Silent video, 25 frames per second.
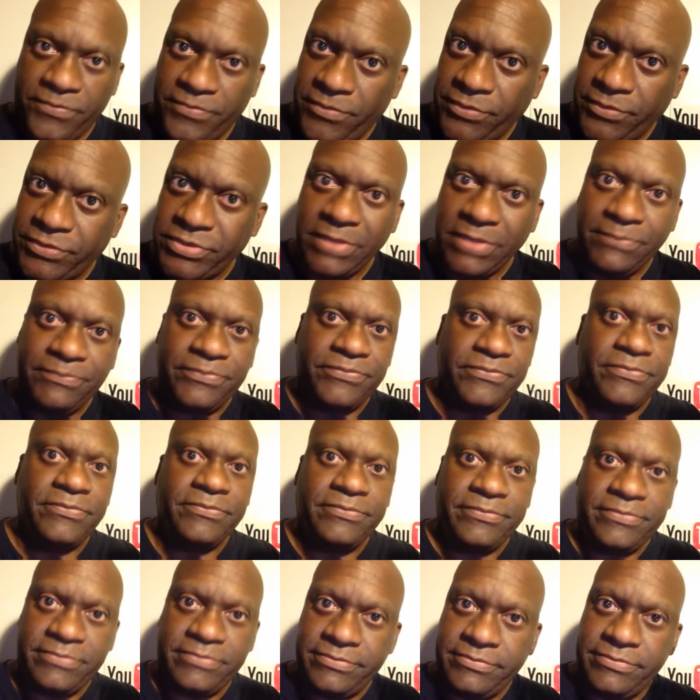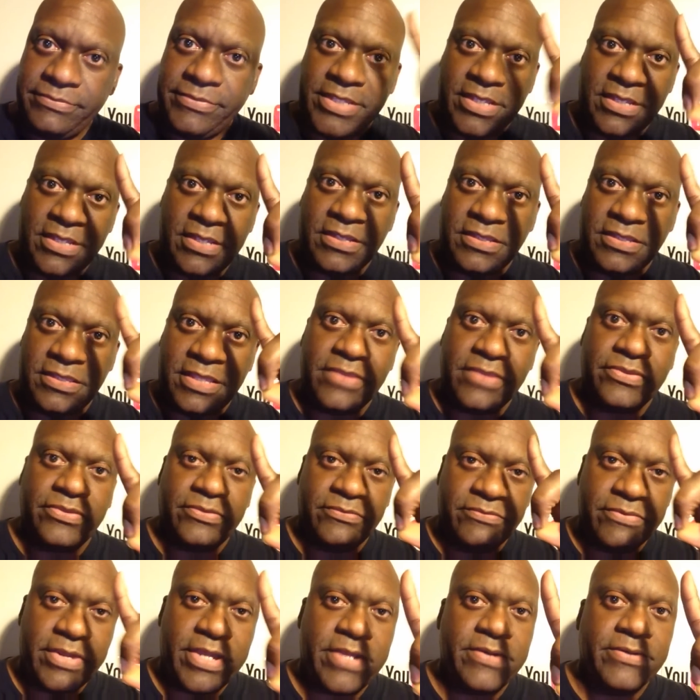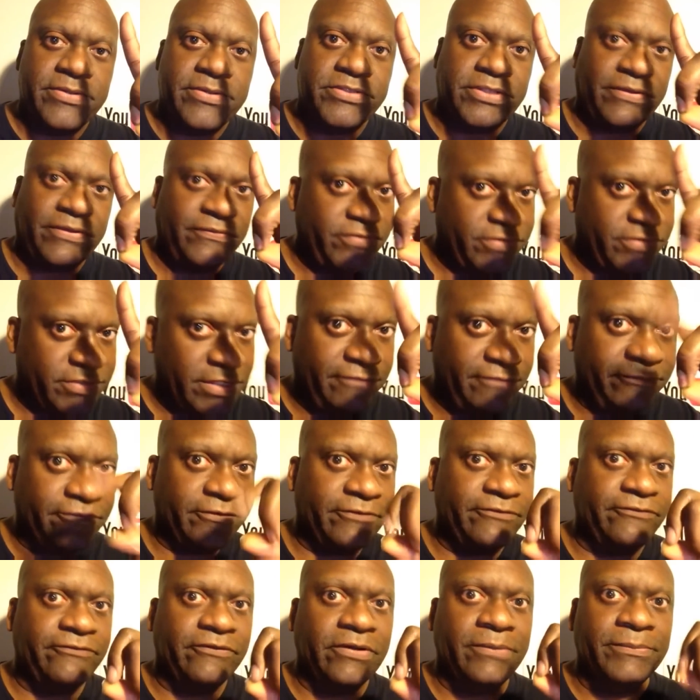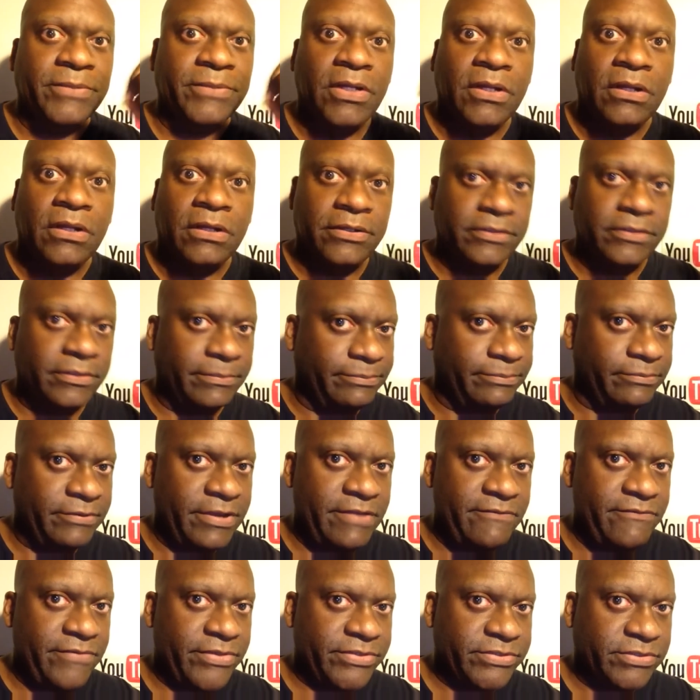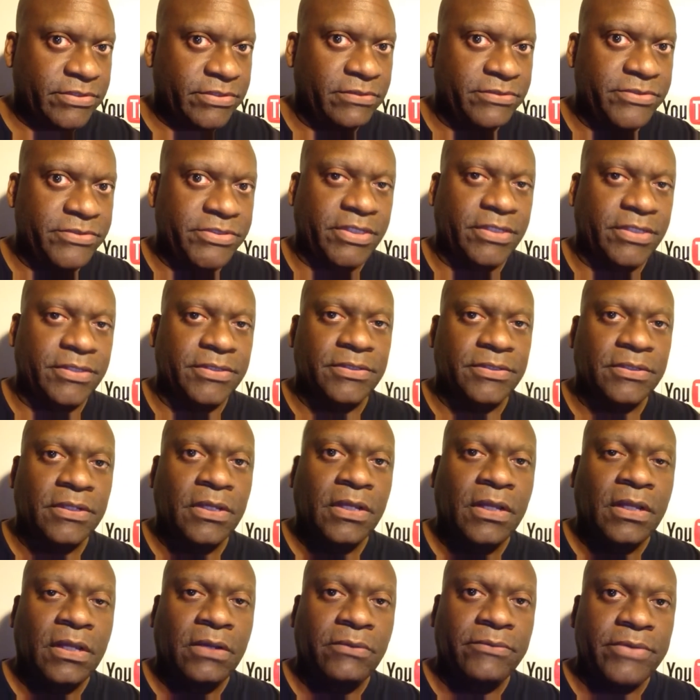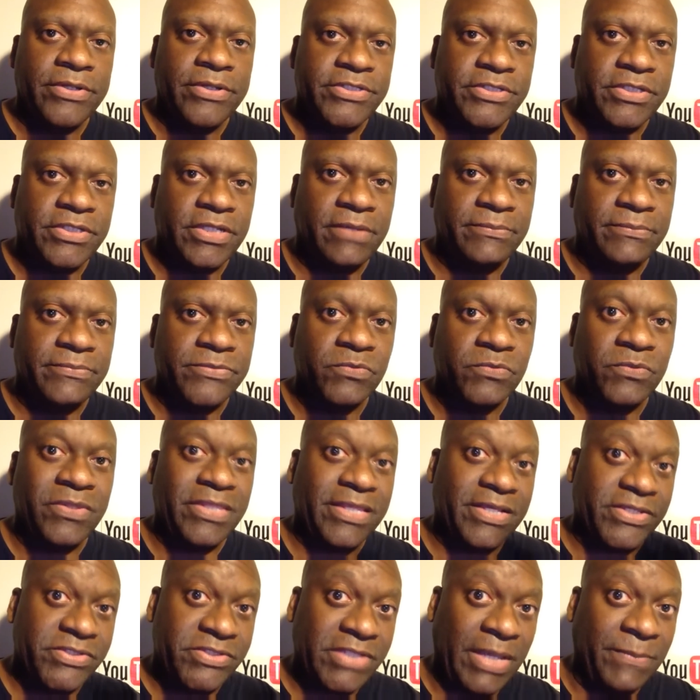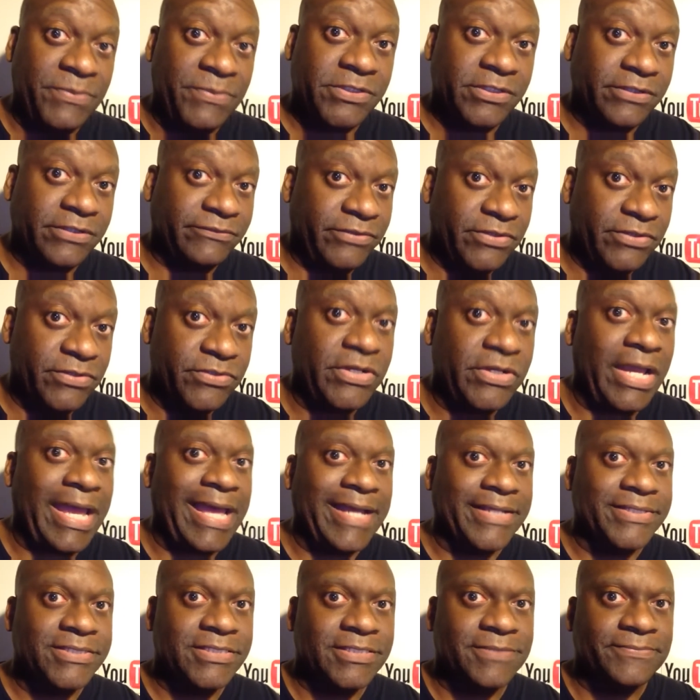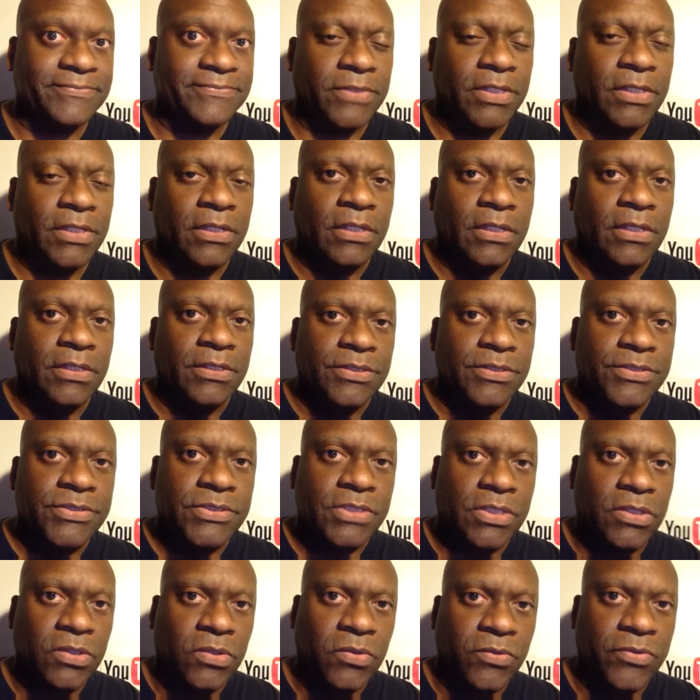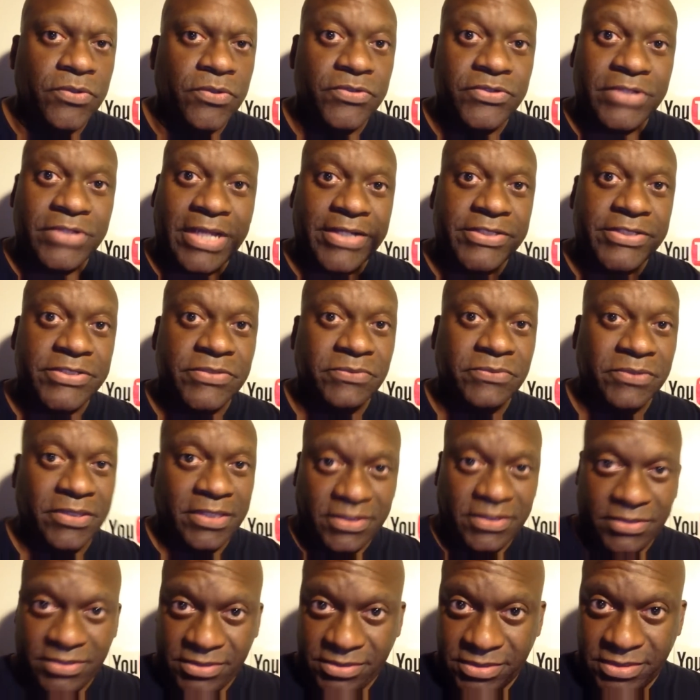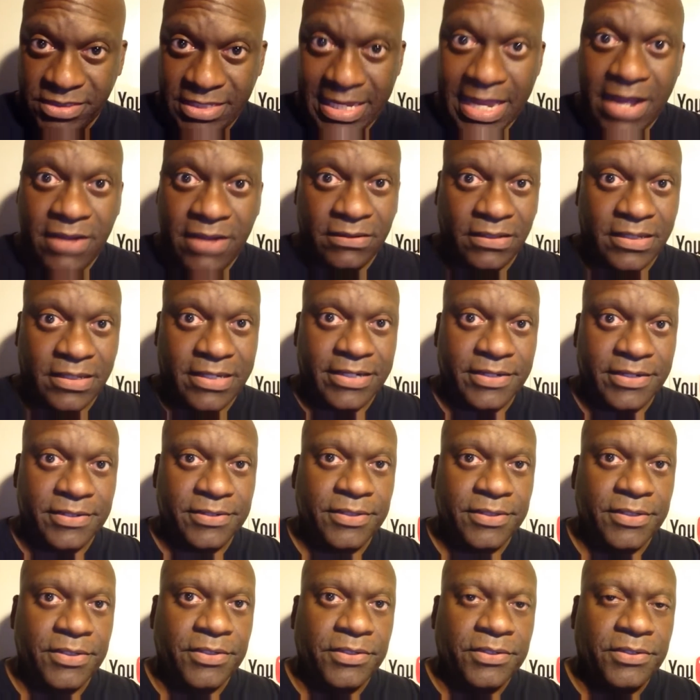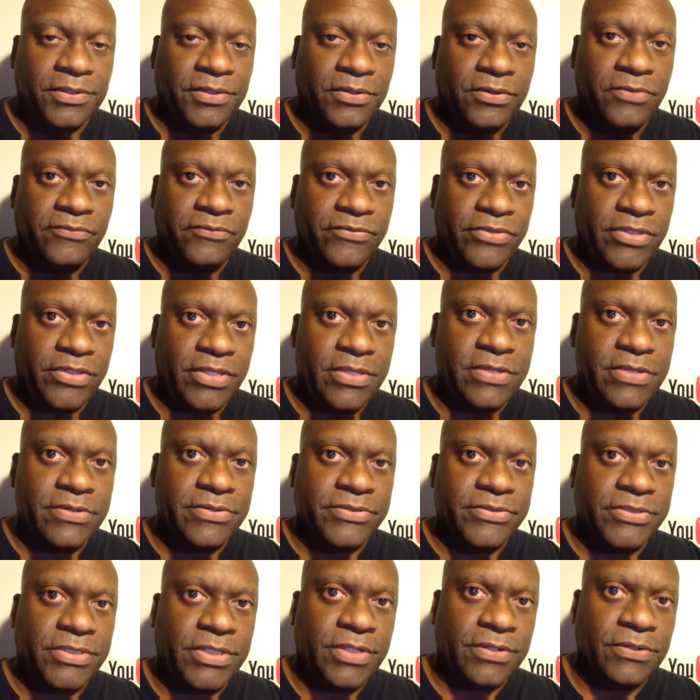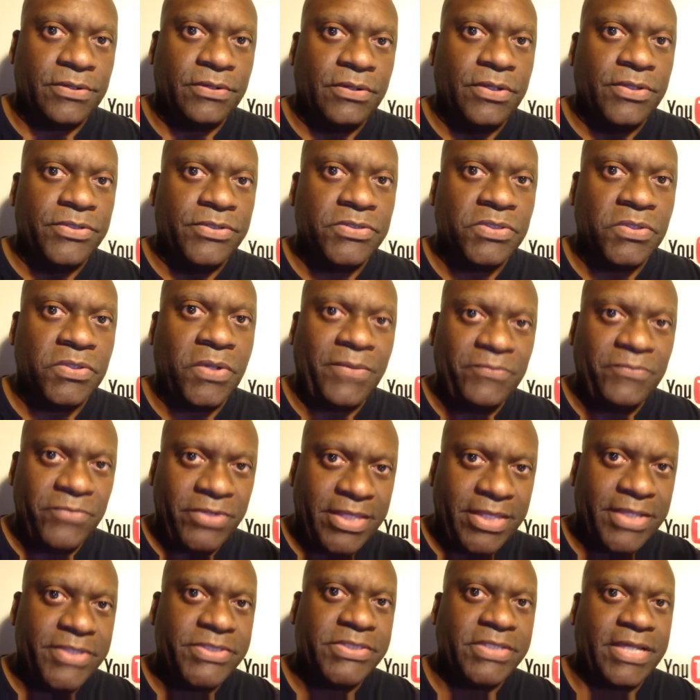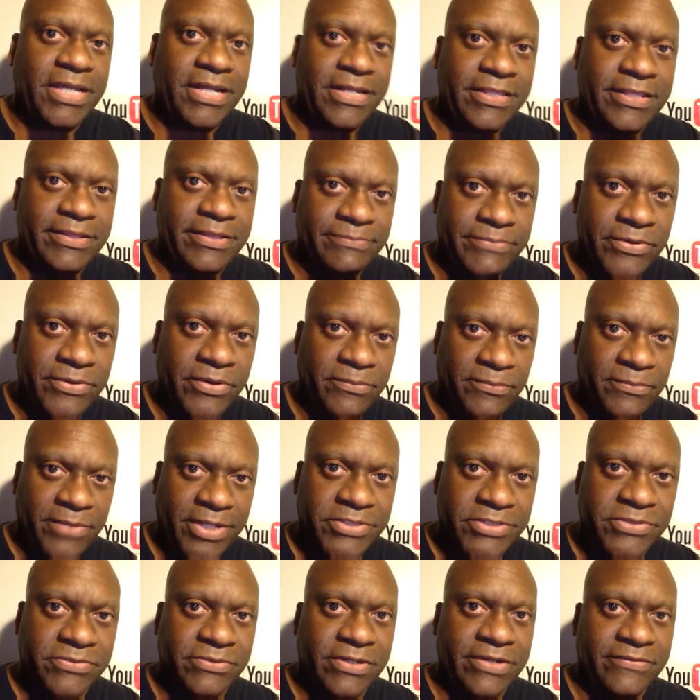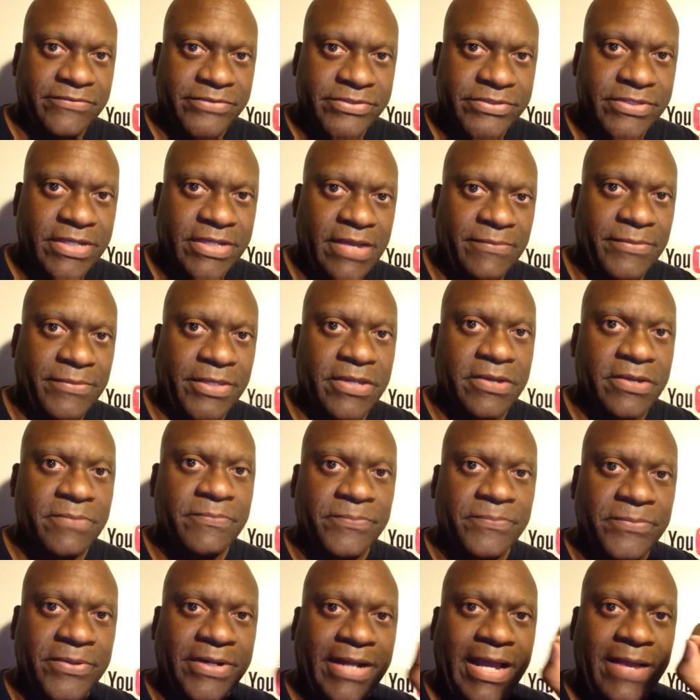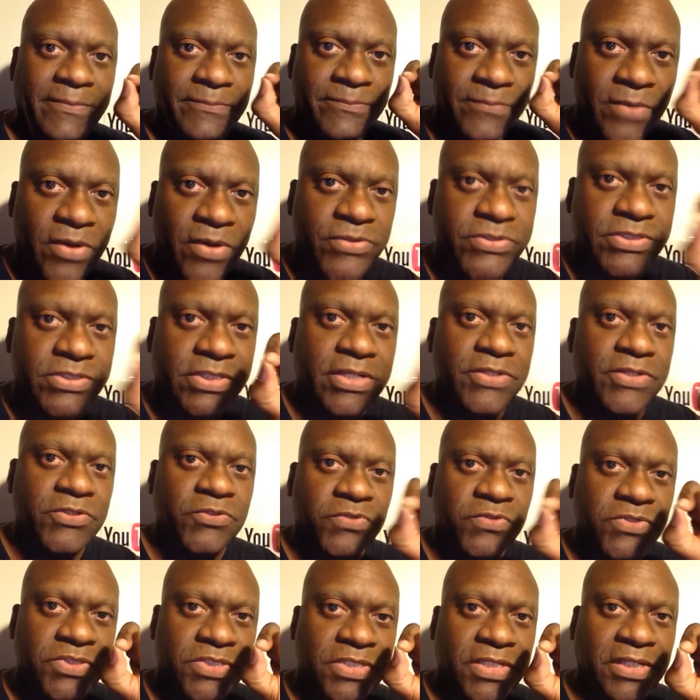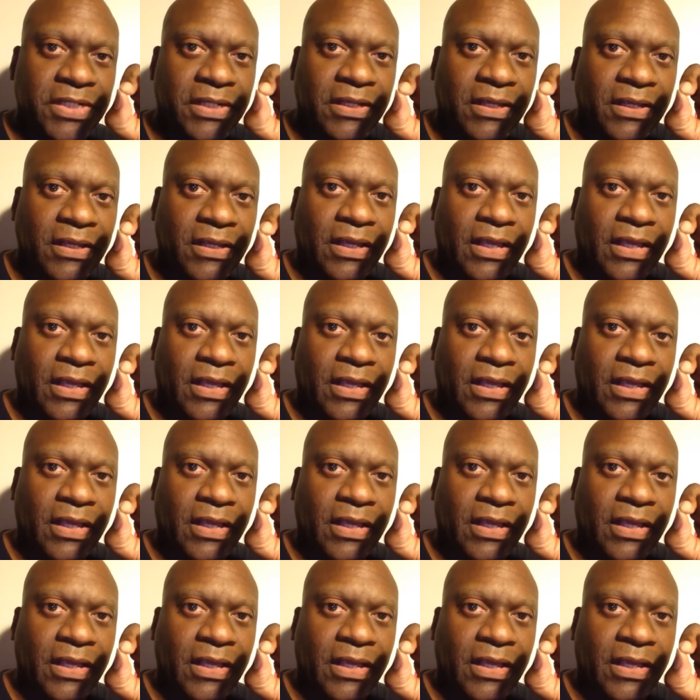Something that the Raiders have suffered from under previous coaching regimes, with the exception of Hugh Jackson. So Hugh Jackson really is the outlier over the years here. So I'm really excited that Bill Musgrave is coming here, but I'm most interested